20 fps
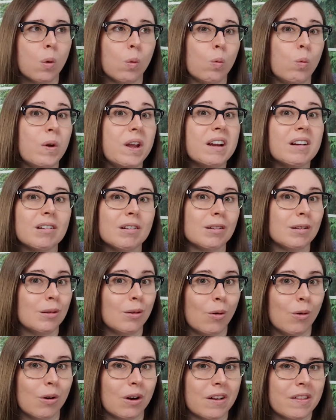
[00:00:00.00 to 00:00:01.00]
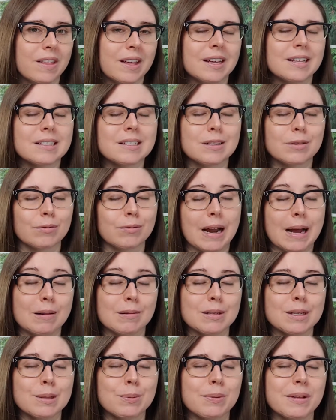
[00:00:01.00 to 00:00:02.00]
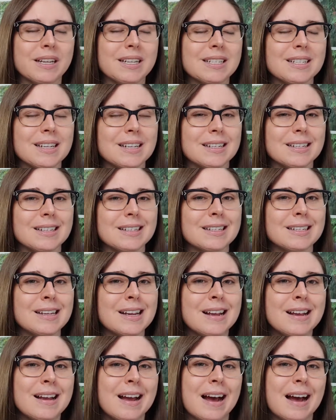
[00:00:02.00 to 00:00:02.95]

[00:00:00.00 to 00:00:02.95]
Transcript: weird lore that surrounds places.